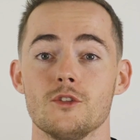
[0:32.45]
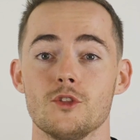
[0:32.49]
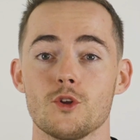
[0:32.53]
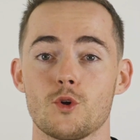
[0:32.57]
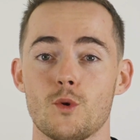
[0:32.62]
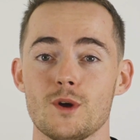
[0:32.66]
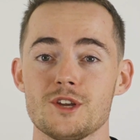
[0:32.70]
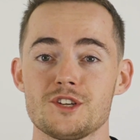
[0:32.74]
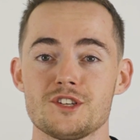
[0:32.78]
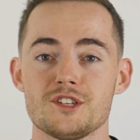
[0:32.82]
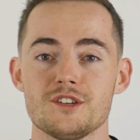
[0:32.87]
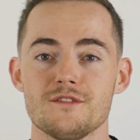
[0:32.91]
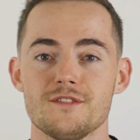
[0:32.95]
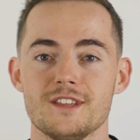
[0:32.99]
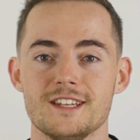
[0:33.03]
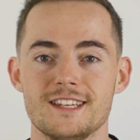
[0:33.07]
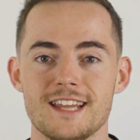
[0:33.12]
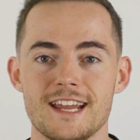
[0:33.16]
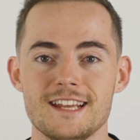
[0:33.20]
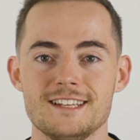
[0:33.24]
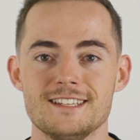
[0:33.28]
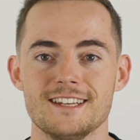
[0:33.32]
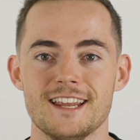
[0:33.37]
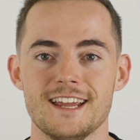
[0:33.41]
The question of the
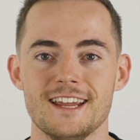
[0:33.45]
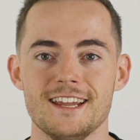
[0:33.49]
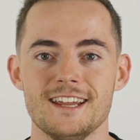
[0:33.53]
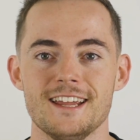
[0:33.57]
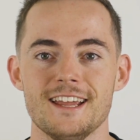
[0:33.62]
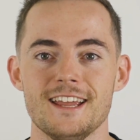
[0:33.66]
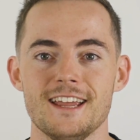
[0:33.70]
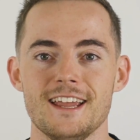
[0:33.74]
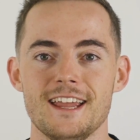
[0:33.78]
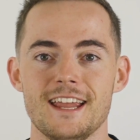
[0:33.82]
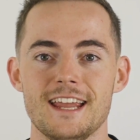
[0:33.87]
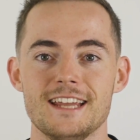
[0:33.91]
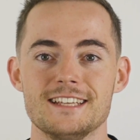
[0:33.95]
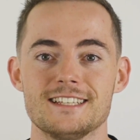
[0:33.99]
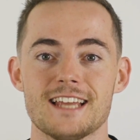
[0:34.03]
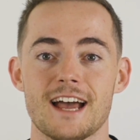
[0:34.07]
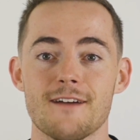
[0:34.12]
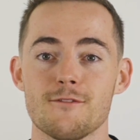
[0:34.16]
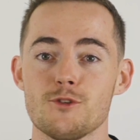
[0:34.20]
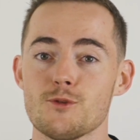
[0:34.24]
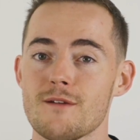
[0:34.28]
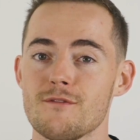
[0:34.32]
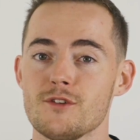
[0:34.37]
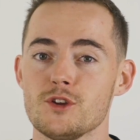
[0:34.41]
day today is,
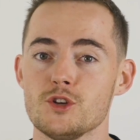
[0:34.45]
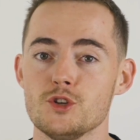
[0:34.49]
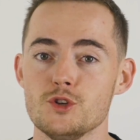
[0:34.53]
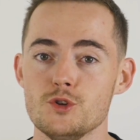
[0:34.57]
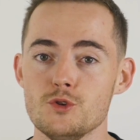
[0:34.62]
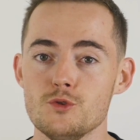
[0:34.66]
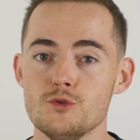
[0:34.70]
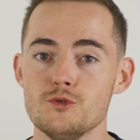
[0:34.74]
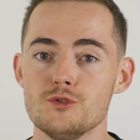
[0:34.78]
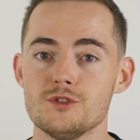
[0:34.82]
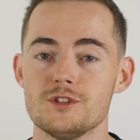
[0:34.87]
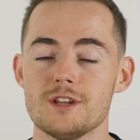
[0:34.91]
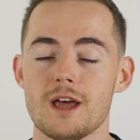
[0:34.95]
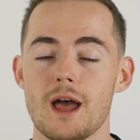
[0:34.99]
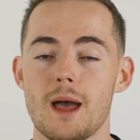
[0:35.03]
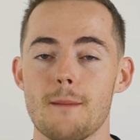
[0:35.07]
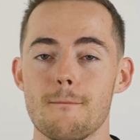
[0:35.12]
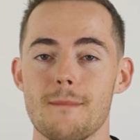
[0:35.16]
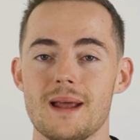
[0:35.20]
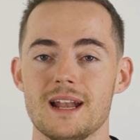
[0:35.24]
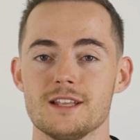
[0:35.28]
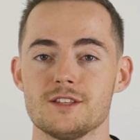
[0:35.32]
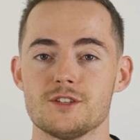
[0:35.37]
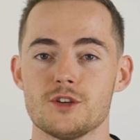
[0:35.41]
have you ever used a
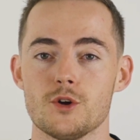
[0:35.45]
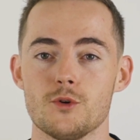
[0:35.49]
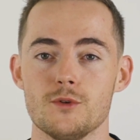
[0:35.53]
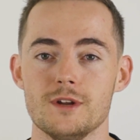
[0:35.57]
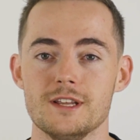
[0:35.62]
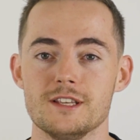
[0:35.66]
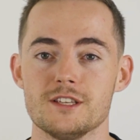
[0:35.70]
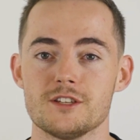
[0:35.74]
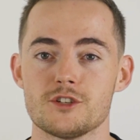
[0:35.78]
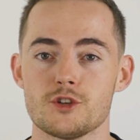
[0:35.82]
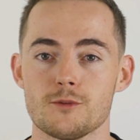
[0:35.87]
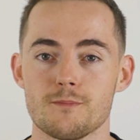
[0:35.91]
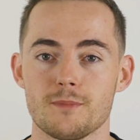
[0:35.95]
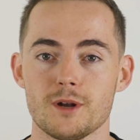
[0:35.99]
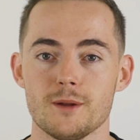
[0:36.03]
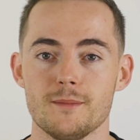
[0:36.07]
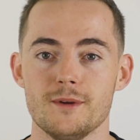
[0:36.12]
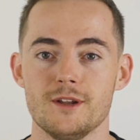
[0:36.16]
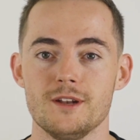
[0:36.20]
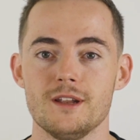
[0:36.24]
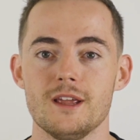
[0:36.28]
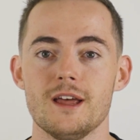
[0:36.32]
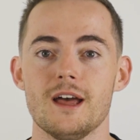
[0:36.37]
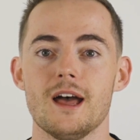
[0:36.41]
melatonin
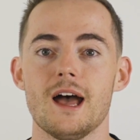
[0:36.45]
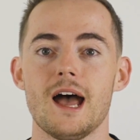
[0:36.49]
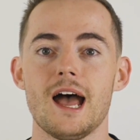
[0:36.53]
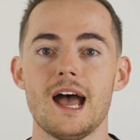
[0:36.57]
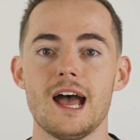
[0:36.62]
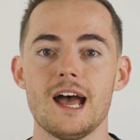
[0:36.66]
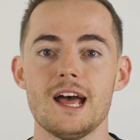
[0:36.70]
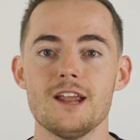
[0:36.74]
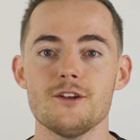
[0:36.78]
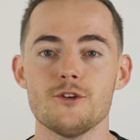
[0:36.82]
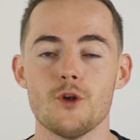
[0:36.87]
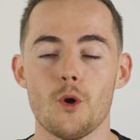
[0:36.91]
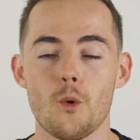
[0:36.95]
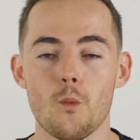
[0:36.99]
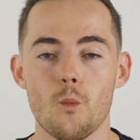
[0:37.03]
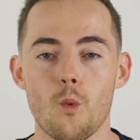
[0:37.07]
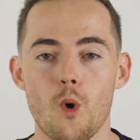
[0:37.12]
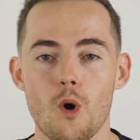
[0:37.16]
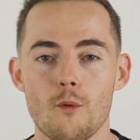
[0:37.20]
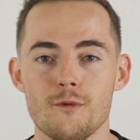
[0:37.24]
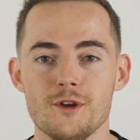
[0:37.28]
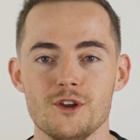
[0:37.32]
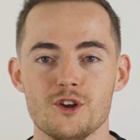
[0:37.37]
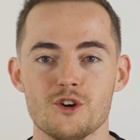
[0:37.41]
supplement and
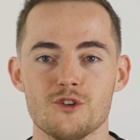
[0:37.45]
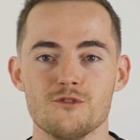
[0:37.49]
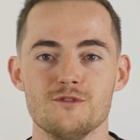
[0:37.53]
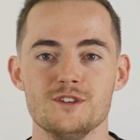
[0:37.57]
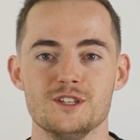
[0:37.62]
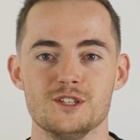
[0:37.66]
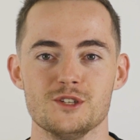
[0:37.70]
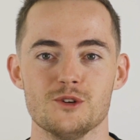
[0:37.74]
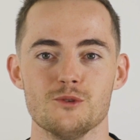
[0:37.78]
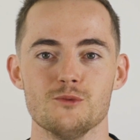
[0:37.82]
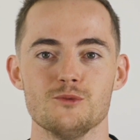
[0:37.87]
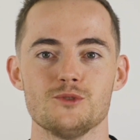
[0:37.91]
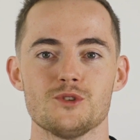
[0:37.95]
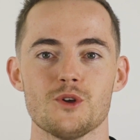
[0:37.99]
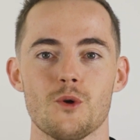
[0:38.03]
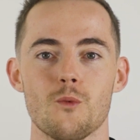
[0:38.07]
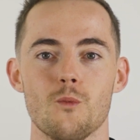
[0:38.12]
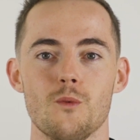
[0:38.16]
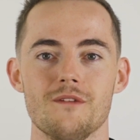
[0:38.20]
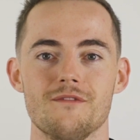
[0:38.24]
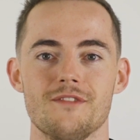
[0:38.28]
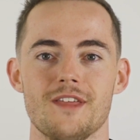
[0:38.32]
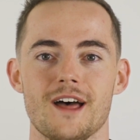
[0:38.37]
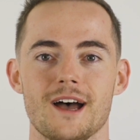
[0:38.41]
what were your results
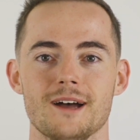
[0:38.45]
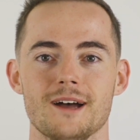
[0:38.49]
with